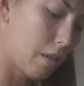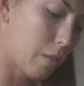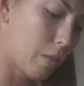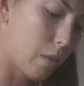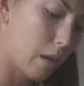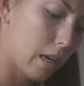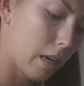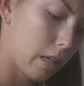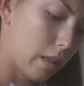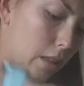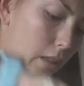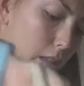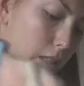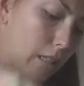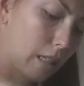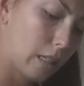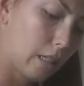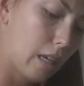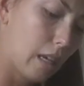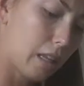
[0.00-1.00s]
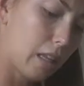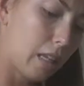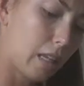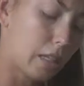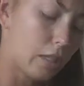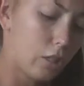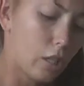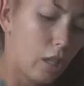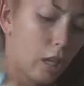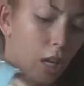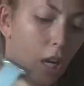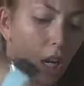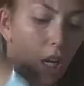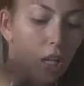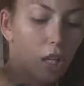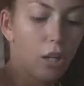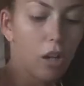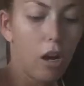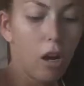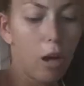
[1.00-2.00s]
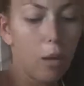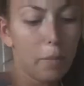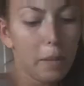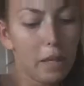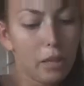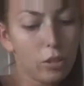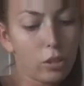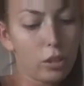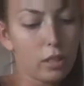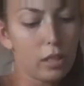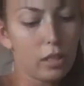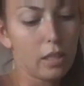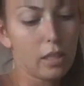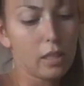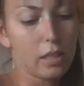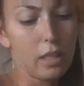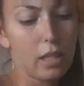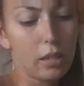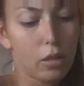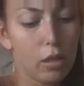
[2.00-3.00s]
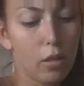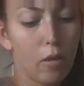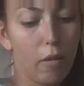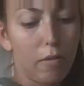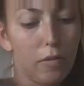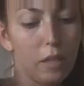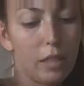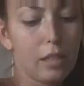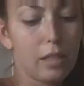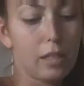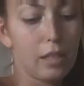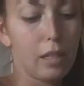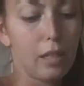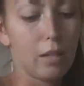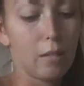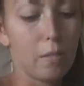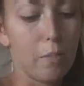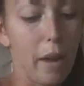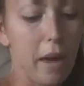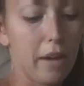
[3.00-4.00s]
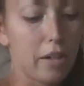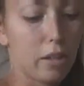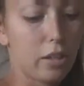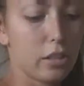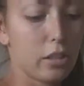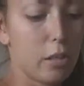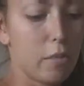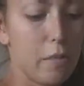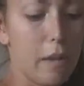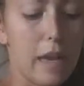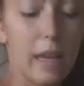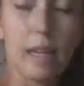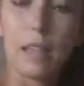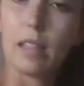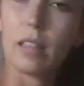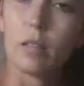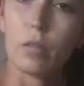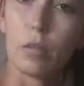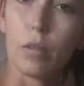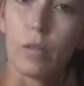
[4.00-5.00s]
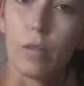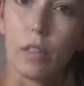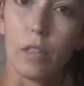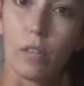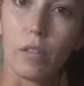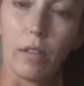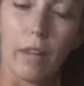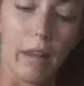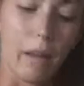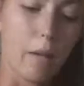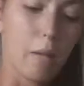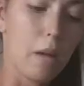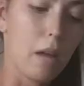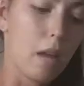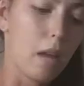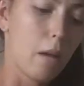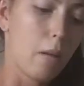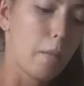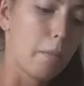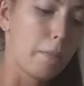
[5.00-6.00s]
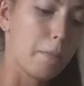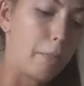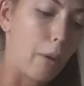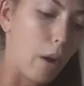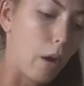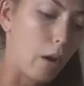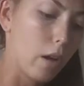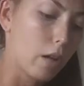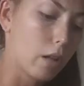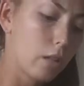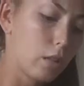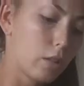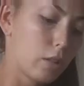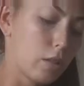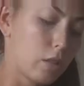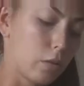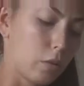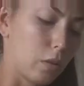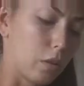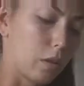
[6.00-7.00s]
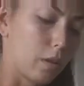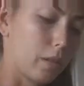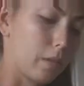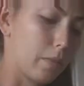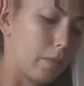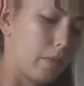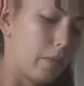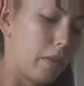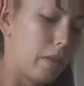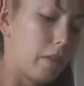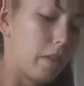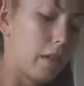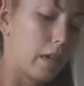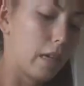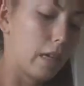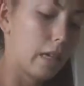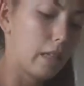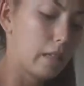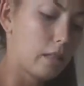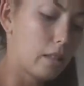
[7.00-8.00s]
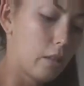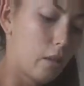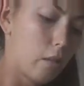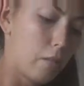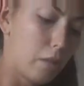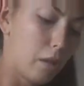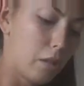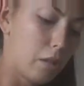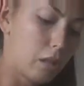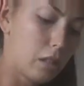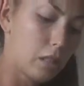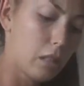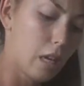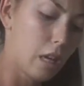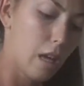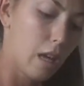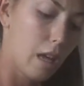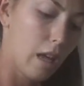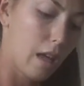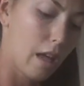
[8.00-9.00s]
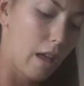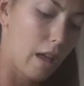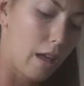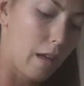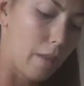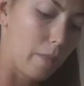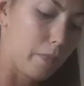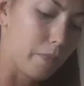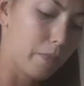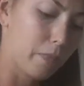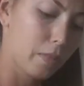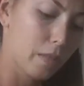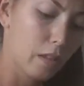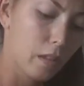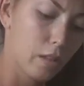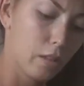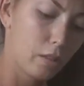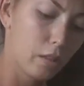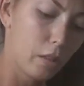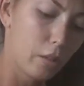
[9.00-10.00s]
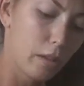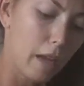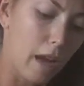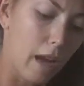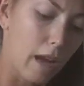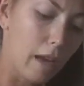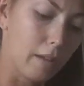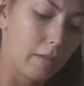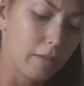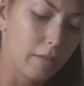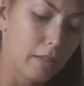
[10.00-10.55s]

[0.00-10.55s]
what it looks like. No, I think it's good. I'll be interested to see too if this is better to make in sort of little like bars or nuggets almost. So yeah,